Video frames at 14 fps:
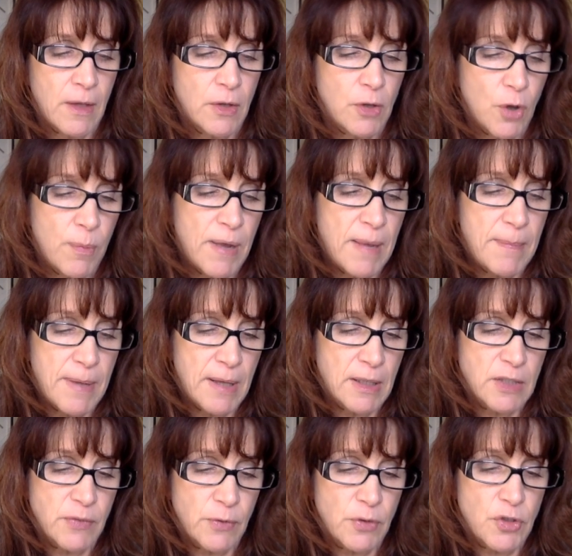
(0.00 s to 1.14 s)
Go by
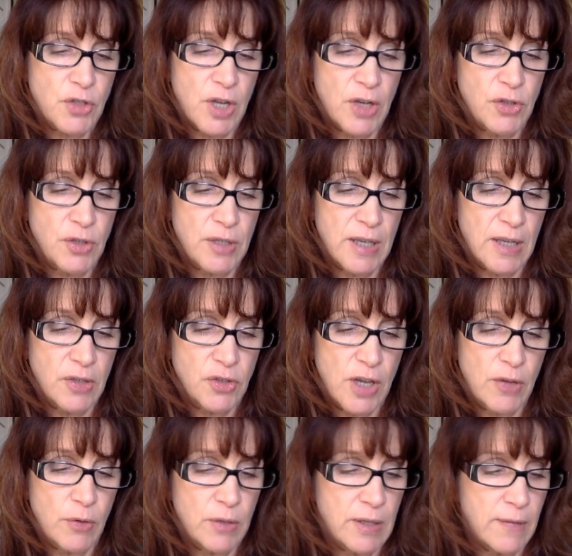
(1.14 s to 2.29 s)
Bella's first chance you get.
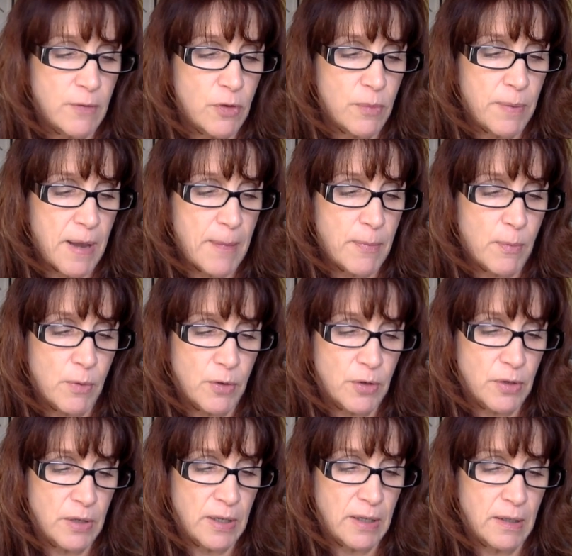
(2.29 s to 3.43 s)
Jake will give you the paperwork you
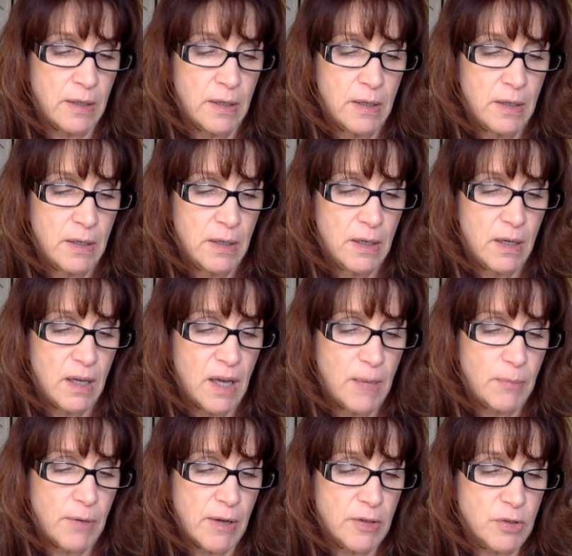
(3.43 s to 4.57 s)
need.
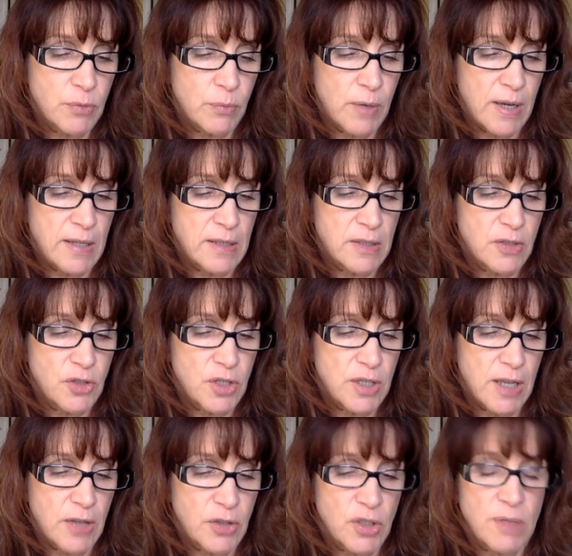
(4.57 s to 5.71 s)
Eyebrows raised, she
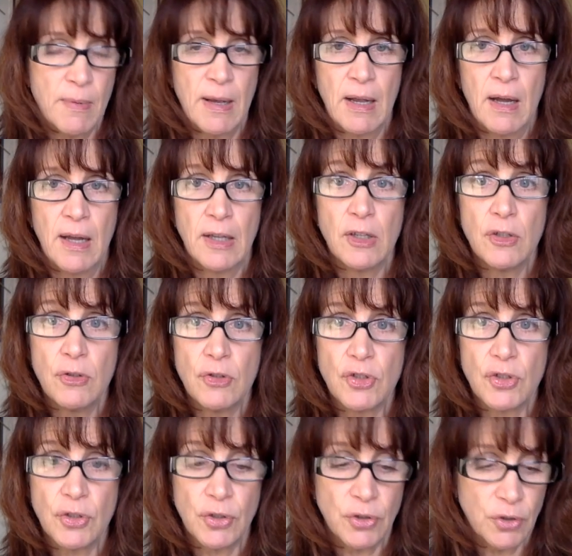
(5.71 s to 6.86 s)
catches my eye. You
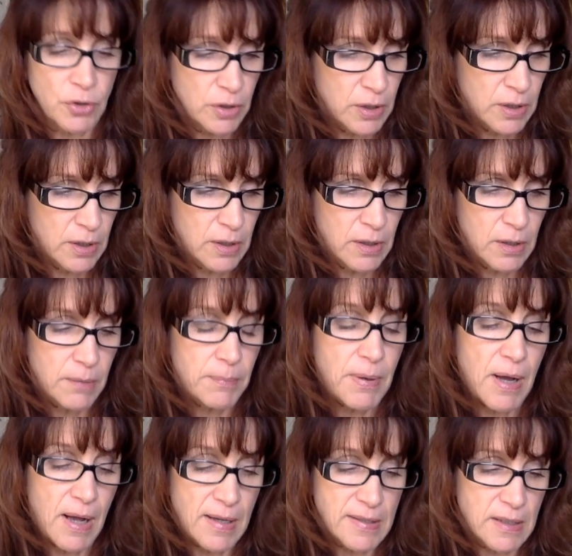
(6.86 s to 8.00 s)
sure?
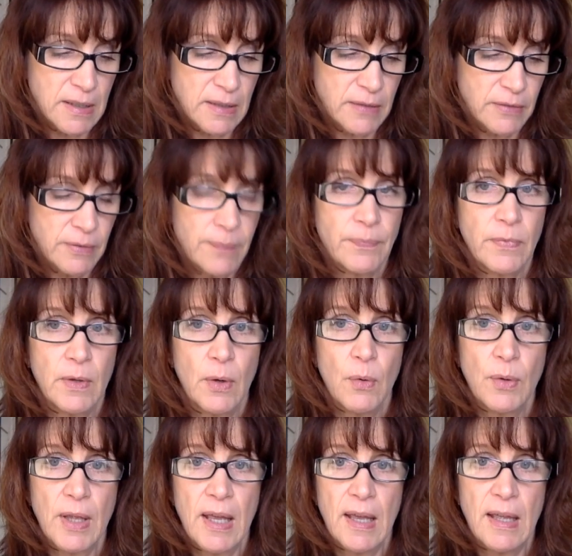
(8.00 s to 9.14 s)
Positive.
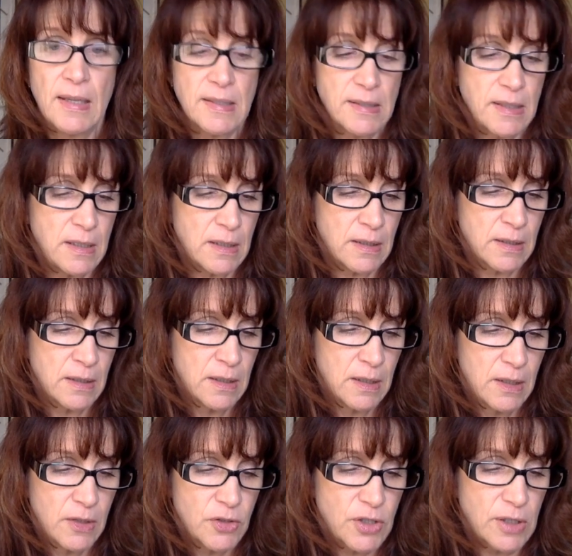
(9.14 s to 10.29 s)
Okay, see ya.
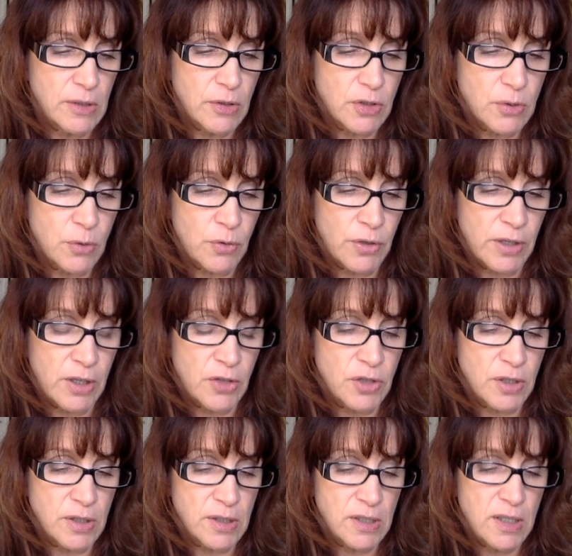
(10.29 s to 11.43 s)
She looks toward the
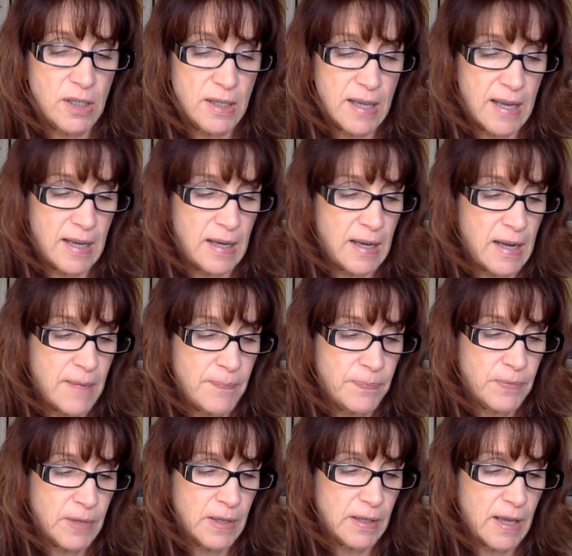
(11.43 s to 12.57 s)
kitchen. See ya, Katie.
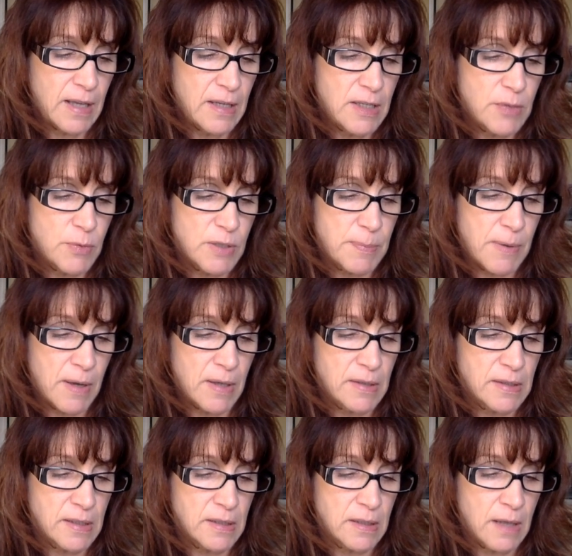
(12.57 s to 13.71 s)
Katie's
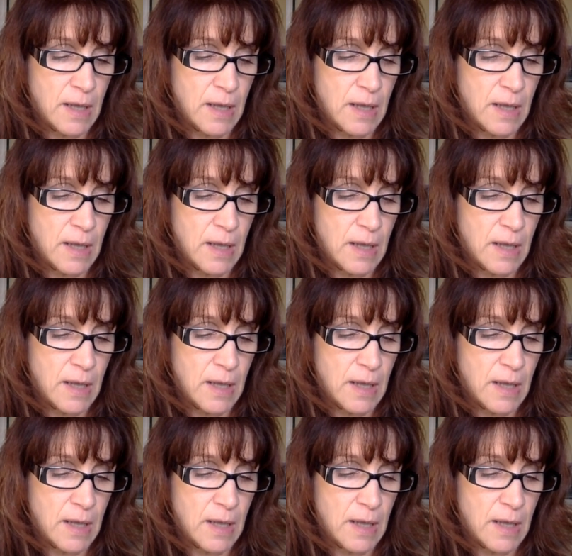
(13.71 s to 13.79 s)
response is an